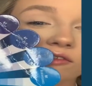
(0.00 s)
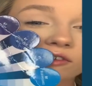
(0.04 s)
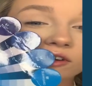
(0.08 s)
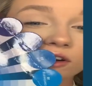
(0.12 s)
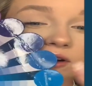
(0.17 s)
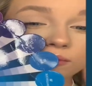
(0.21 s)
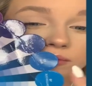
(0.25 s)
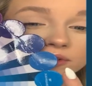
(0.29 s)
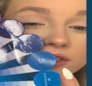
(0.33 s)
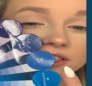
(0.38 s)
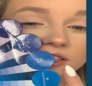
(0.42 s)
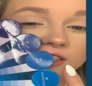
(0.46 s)

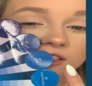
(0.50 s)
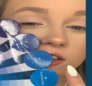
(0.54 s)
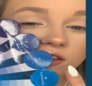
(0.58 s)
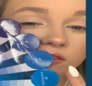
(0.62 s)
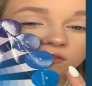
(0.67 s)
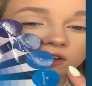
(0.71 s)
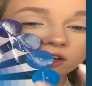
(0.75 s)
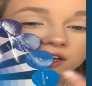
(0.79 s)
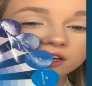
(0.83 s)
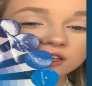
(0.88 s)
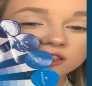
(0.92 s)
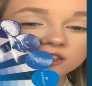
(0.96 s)
number 2,
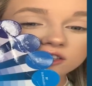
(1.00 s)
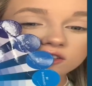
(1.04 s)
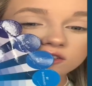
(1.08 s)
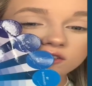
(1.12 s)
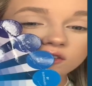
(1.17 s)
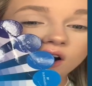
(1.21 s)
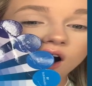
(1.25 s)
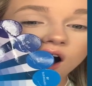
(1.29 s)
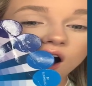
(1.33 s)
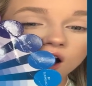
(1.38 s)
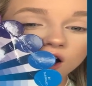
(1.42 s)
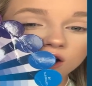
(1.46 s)
we're going to do
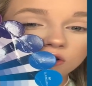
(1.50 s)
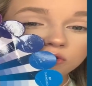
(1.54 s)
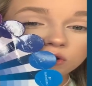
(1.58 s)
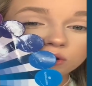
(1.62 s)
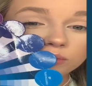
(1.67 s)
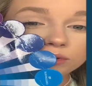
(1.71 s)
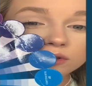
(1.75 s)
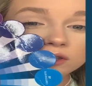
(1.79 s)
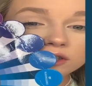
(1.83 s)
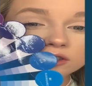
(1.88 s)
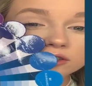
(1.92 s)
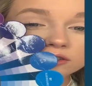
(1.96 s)
aqua
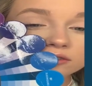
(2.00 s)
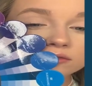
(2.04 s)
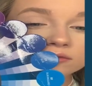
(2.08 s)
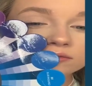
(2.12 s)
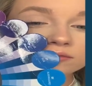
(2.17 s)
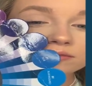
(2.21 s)
blue.